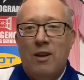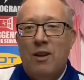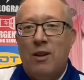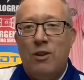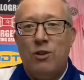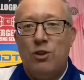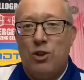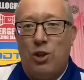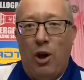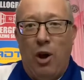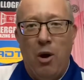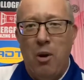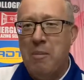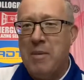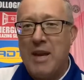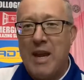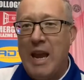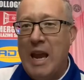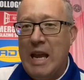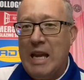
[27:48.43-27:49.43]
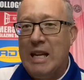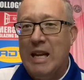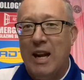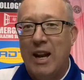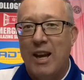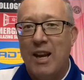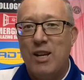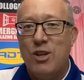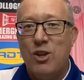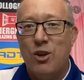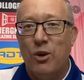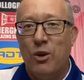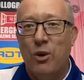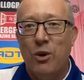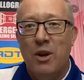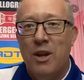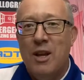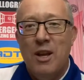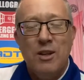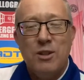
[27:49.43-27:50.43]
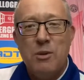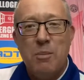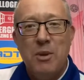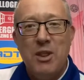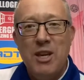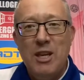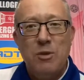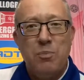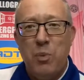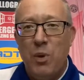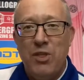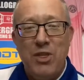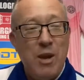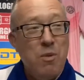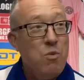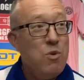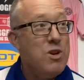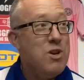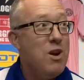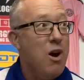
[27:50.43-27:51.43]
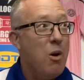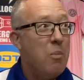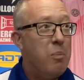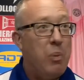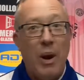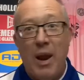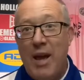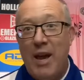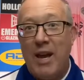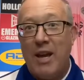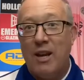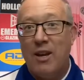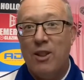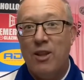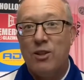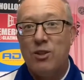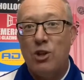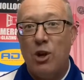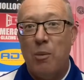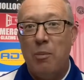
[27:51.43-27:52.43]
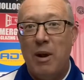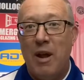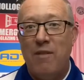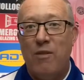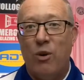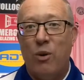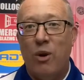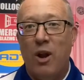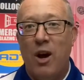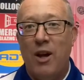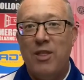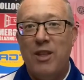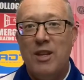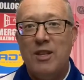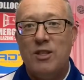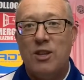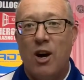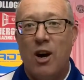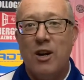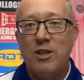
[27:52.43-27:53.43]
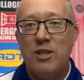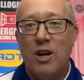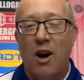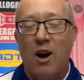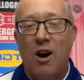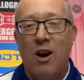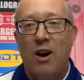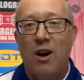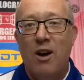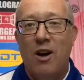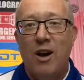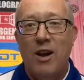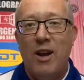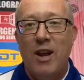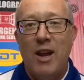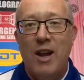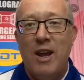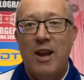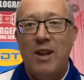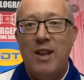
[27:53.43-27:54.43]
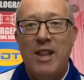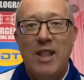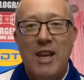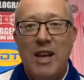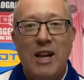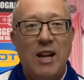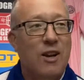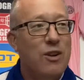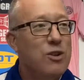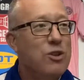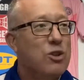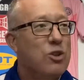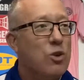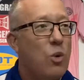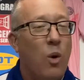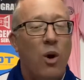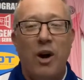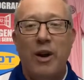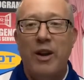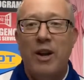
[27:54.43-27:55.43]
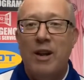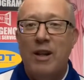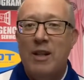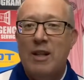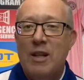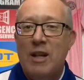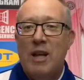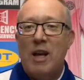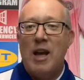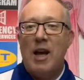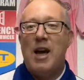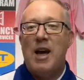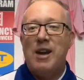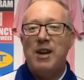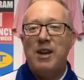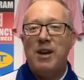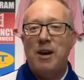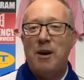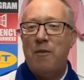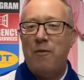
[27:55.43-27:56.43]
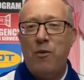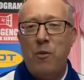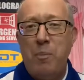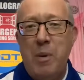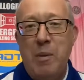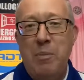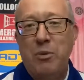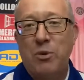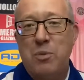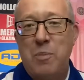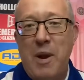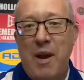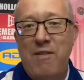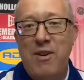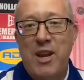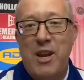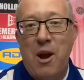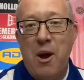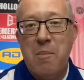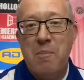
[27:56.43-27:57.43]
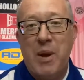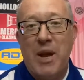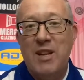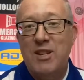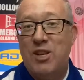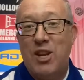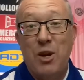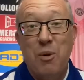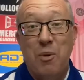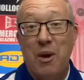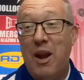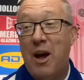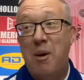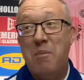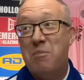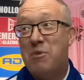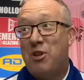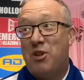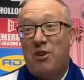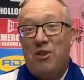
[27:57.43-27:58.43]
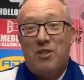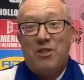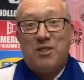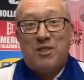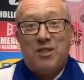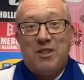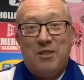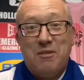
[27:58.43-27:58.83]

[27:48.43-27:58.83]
Tommy English or some of these, but they were not playing at the top level like these guys are and the England squad. And for people to be able to go at Ben Chilwell, I'm just,